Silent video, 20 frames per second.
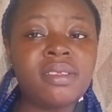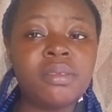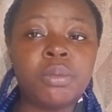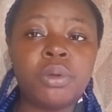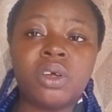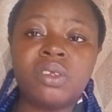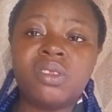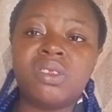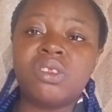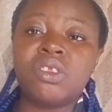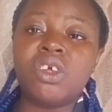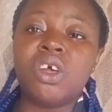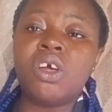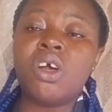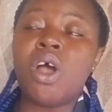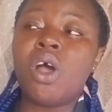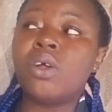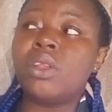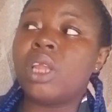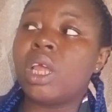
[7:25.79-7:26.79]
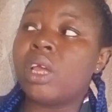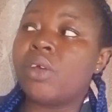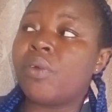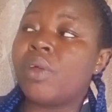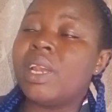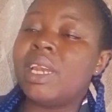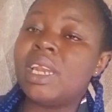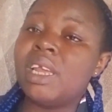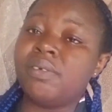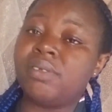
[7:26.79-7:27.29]
because it's not all the
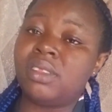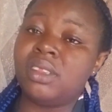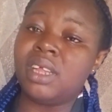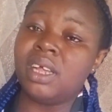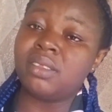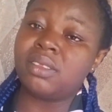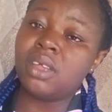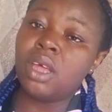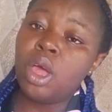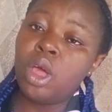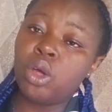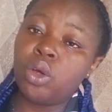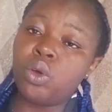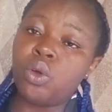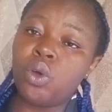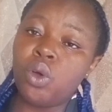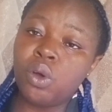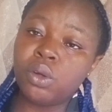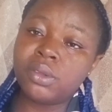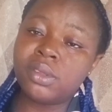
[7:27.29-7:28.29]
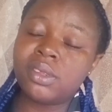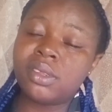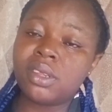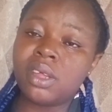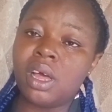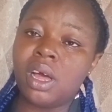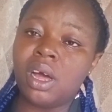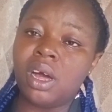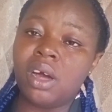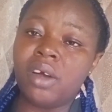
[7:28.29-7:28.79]
green leaves that goats
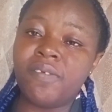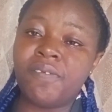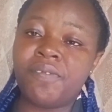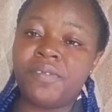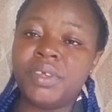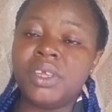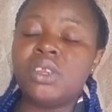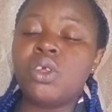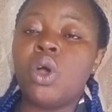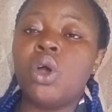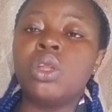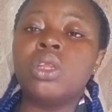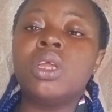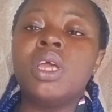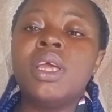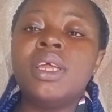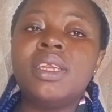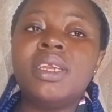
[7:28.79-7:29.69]
feed on.